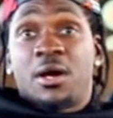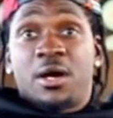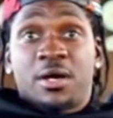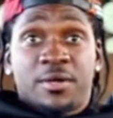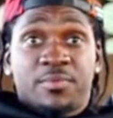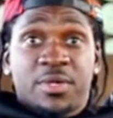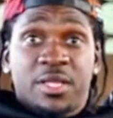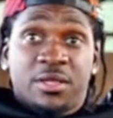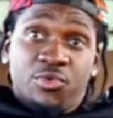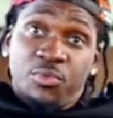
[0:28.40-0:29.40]
um,
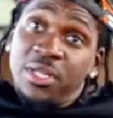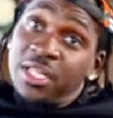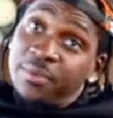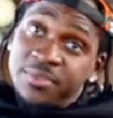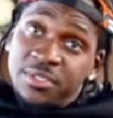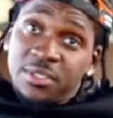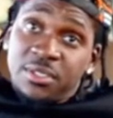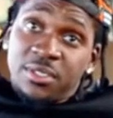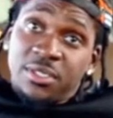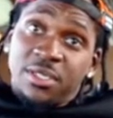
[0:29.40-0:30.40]
in the group Clipse
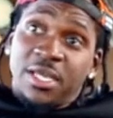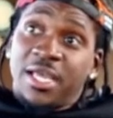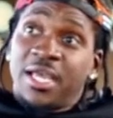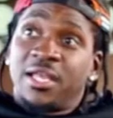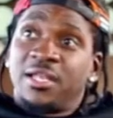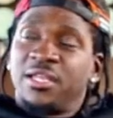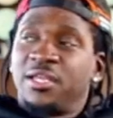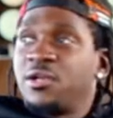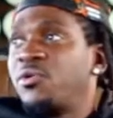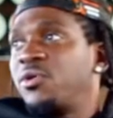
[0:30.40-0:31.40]
and
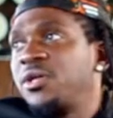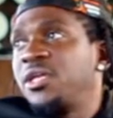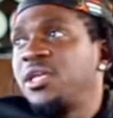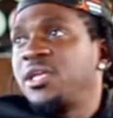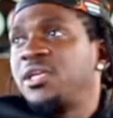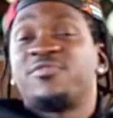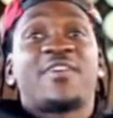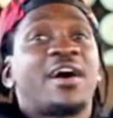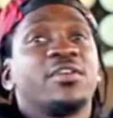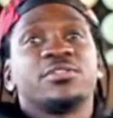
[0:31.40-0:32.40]
you know he's
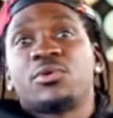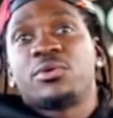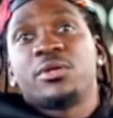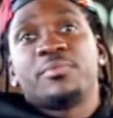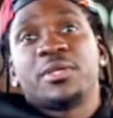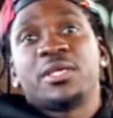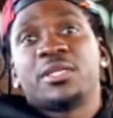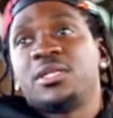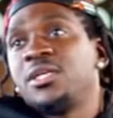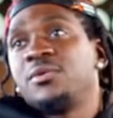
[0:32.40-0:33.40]
five years older than me,
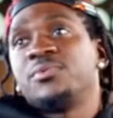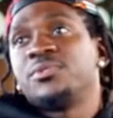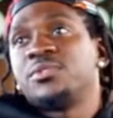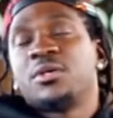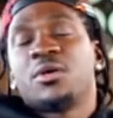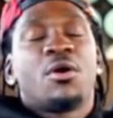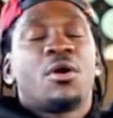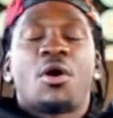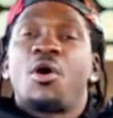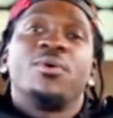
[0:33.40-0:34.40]
and he was
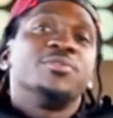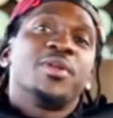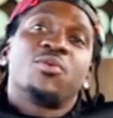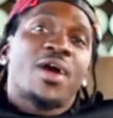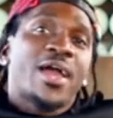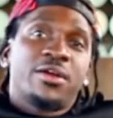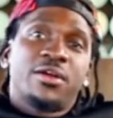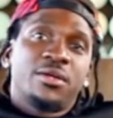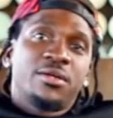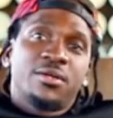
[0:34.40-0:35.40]
always been a writer,
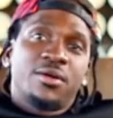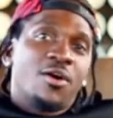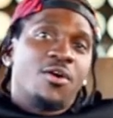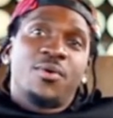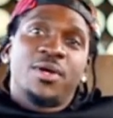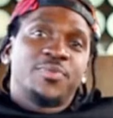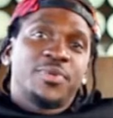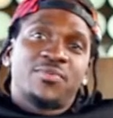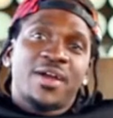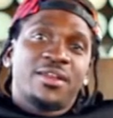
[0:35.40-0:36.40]
always
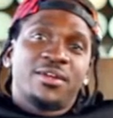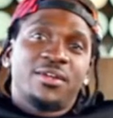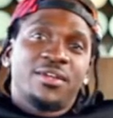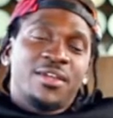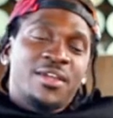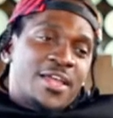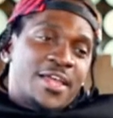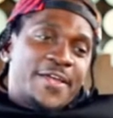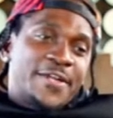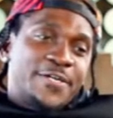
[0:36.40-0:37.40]
been a writer,
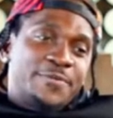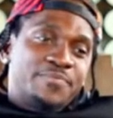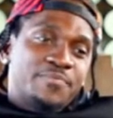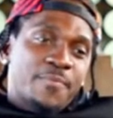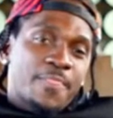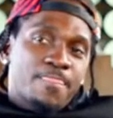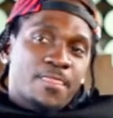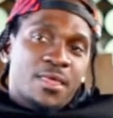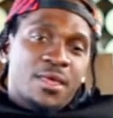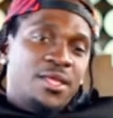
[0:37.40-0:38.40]
and um,
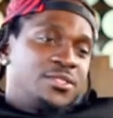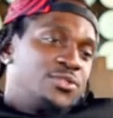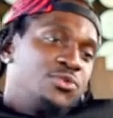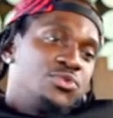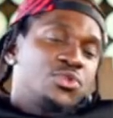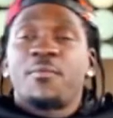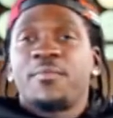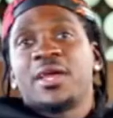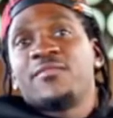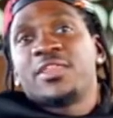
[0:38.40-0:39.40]
he's who taught
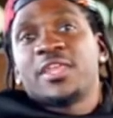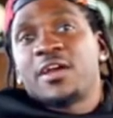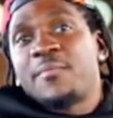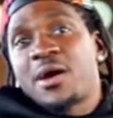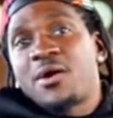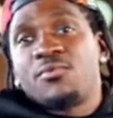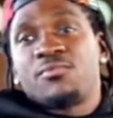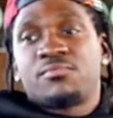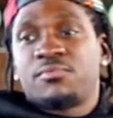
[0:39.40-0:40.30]
me everything about